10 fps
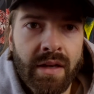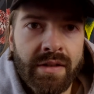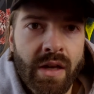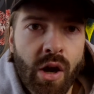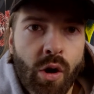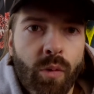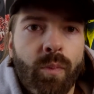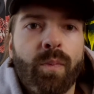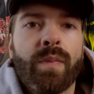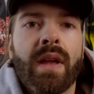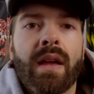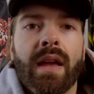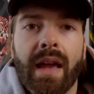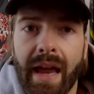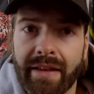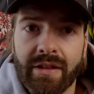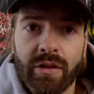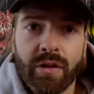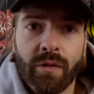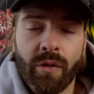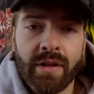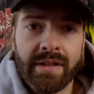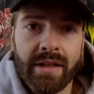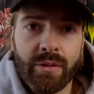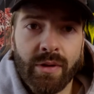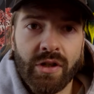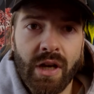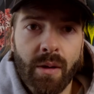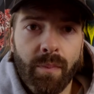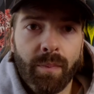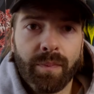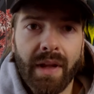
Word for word: So as you do the frontside switch up,